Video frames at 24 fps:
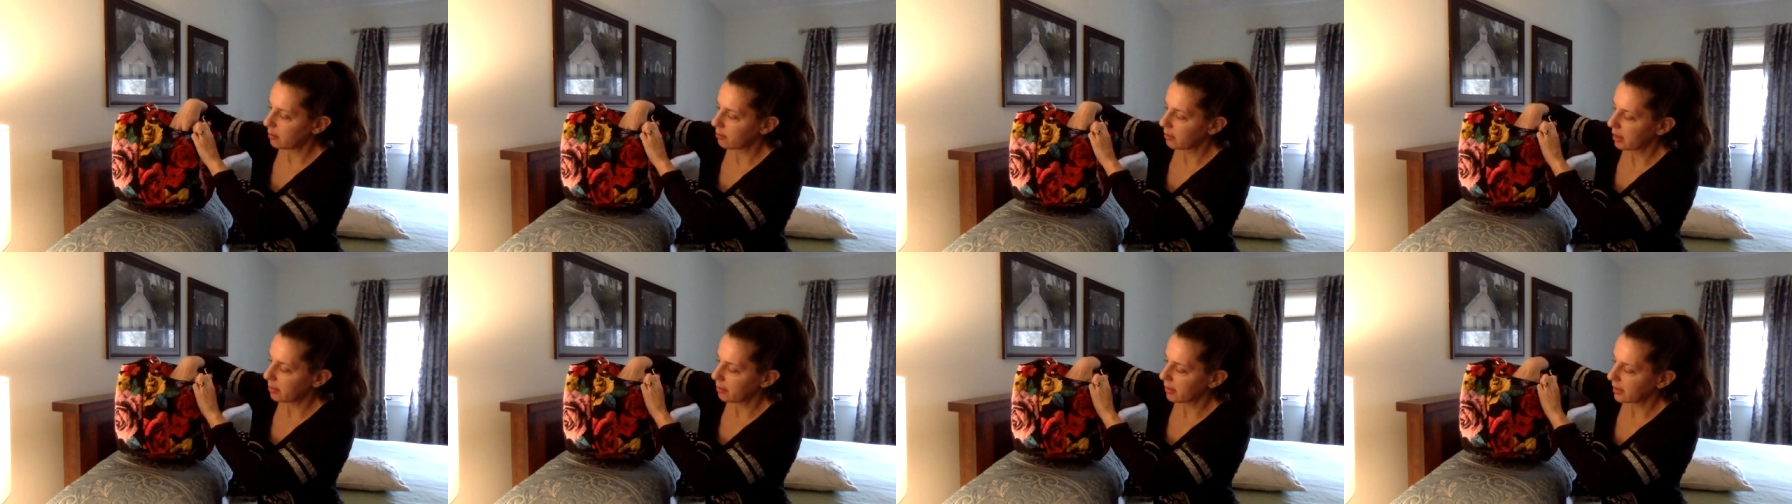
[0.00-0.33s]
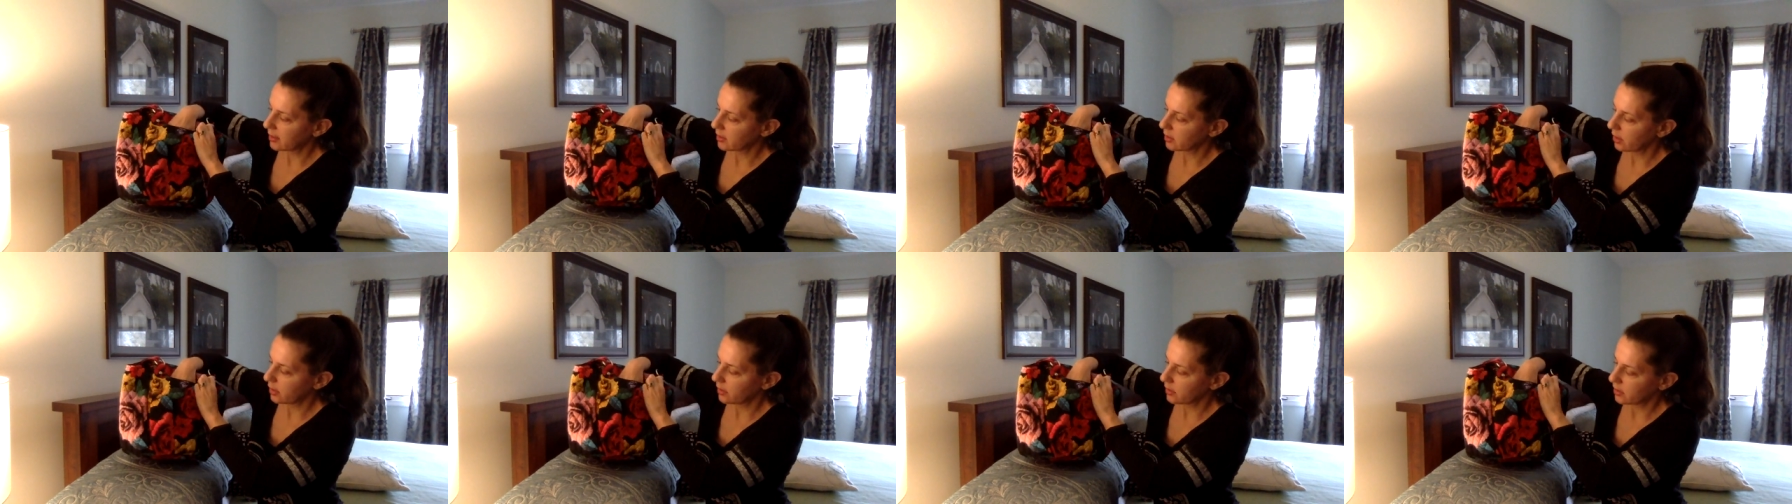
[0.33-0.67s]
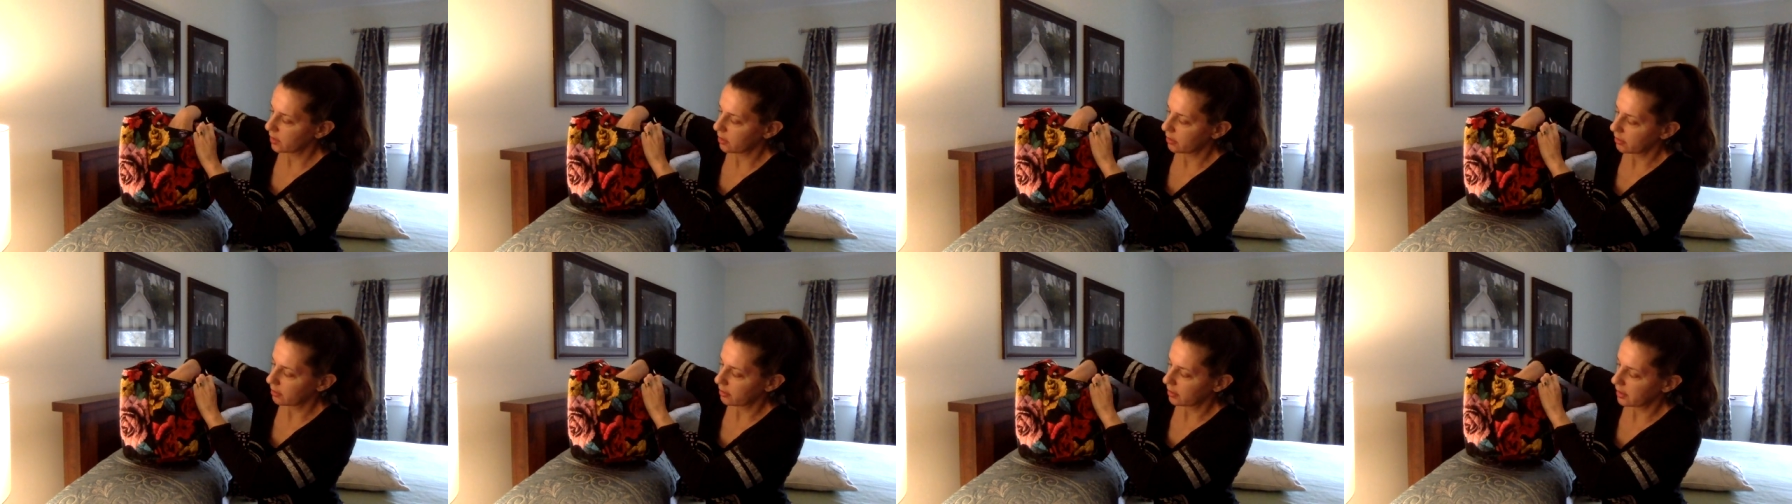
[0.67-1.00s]
Maybe it's
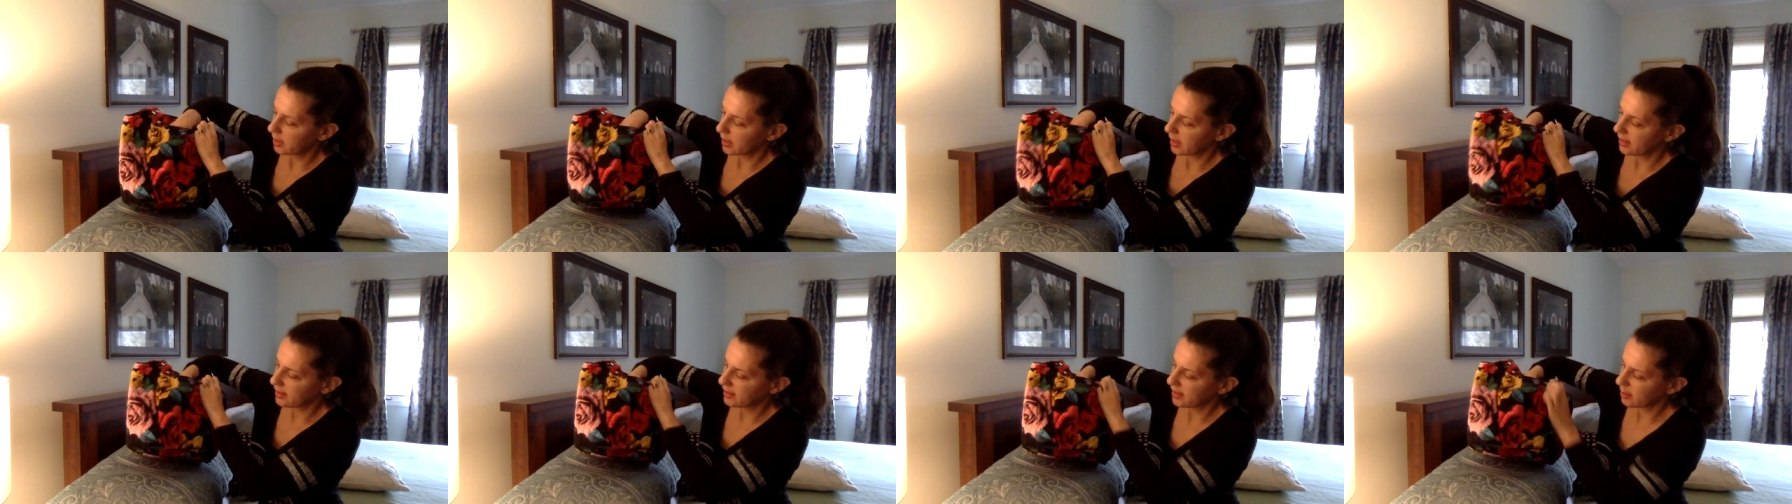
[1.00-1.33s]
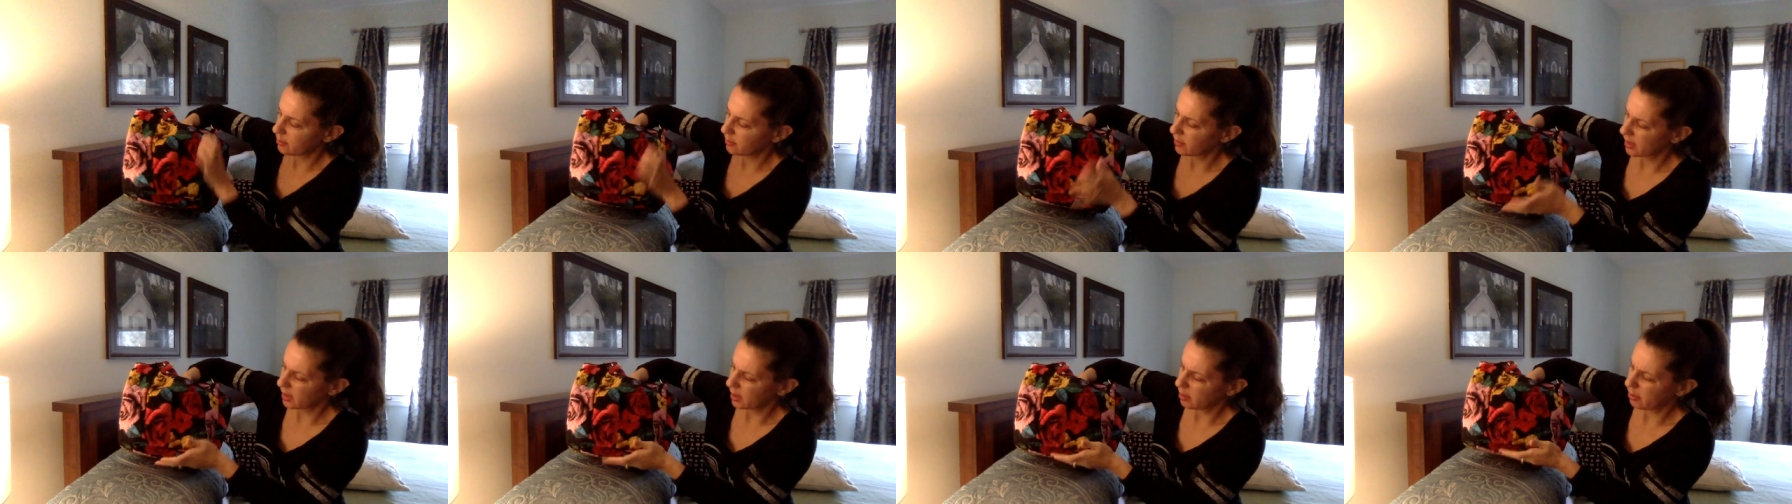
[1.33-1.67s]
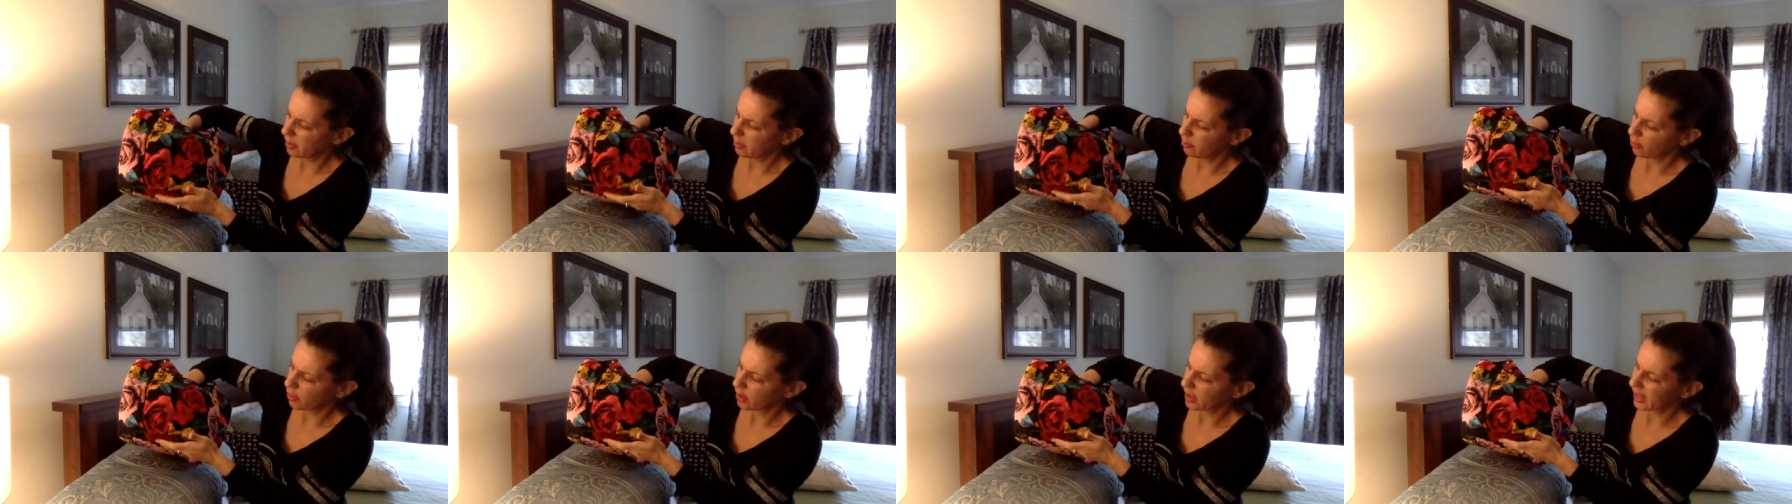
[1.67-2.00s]
also that it seems a little
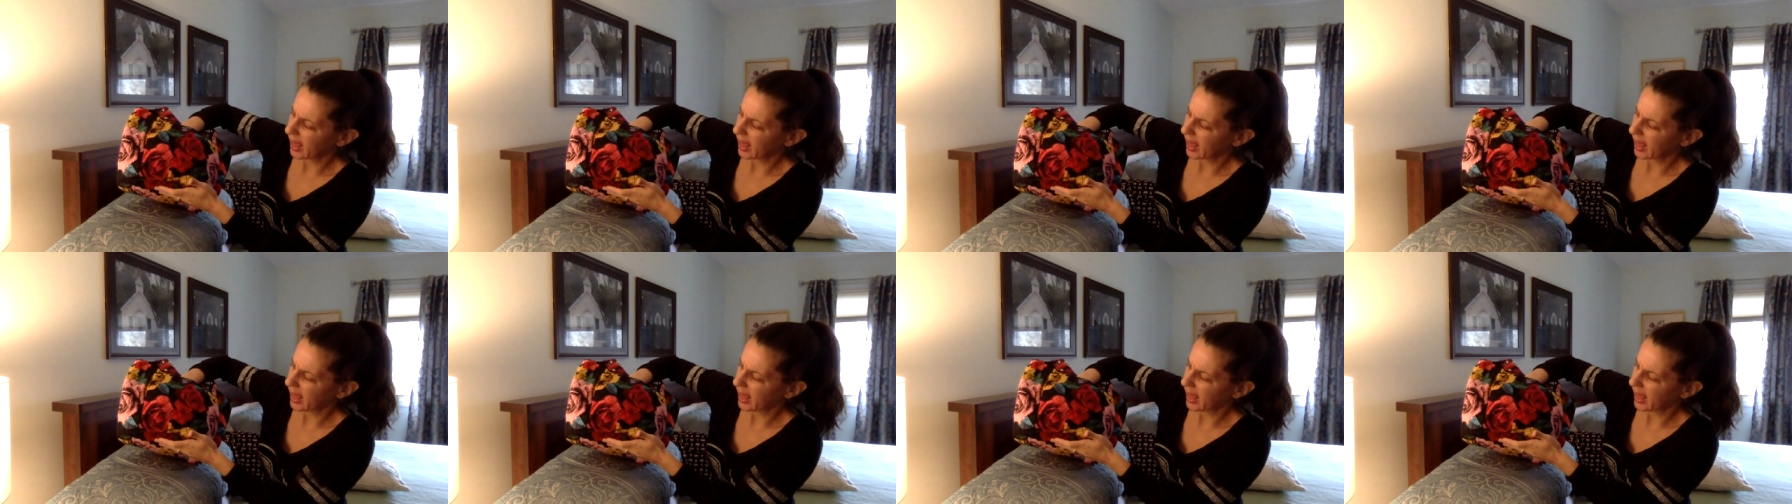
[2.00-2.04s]
bit more